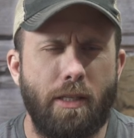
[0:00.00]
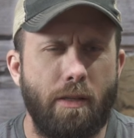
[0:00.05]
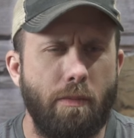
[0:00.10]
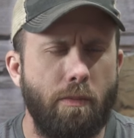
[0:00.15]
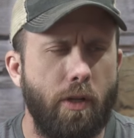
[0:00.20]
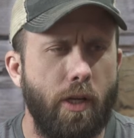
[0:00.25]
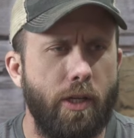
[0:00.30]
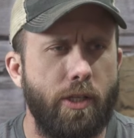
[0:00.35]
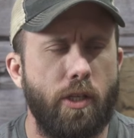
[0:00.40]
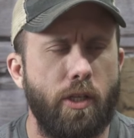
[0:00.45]

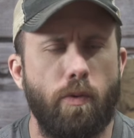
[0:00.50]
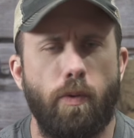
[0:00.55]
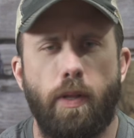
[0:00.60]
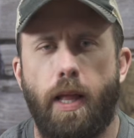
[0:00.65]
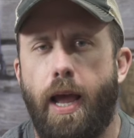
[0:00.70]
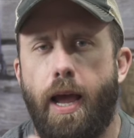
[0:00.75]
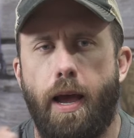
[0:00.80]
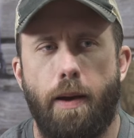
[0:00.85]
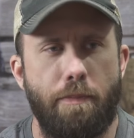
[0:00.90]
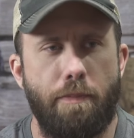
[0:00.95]
glitches with
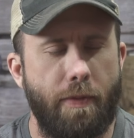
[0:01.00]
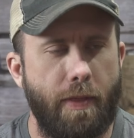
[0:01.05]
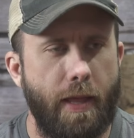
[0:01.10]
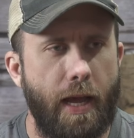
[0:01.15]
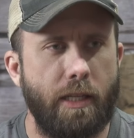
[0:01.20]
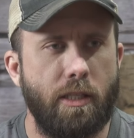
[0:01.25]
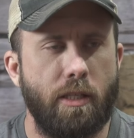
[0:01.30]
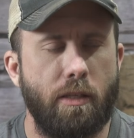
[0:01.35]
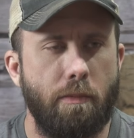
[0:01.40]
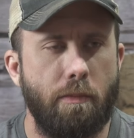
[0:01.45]
the app.
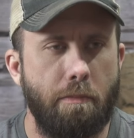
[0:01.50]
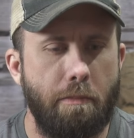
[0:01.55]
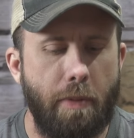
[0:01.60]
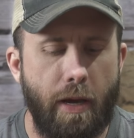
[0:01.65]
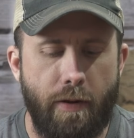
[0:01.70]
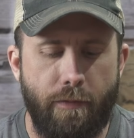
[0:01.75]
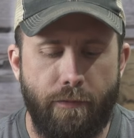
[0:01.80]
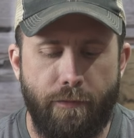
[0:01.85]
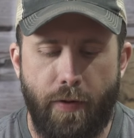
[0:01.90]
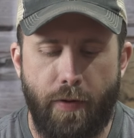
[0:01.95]
That's
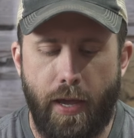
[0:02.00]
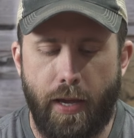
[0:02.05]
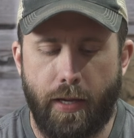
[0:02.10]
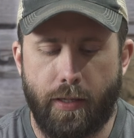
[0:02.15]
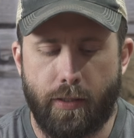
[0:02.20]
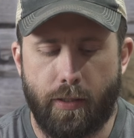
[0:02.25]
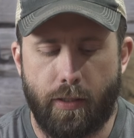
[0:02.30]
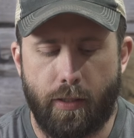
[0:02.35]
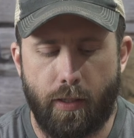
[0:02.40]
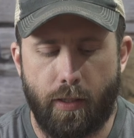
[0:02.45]
been
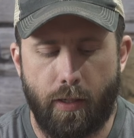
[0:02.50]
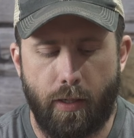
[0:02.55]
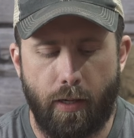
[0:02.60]
fixed.